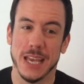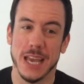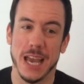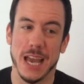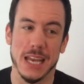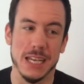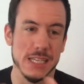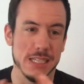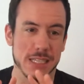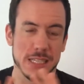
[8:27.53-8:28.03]

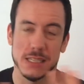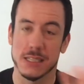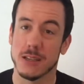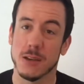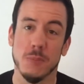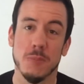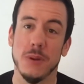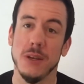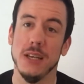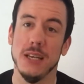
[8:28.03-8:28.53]
and it's just
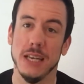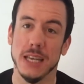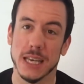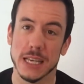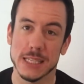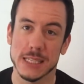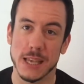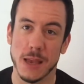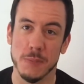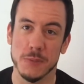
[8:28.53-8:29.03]
completely
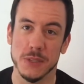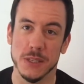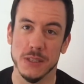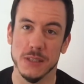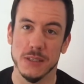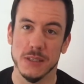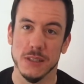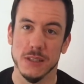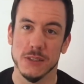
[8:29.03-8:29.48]
accepted.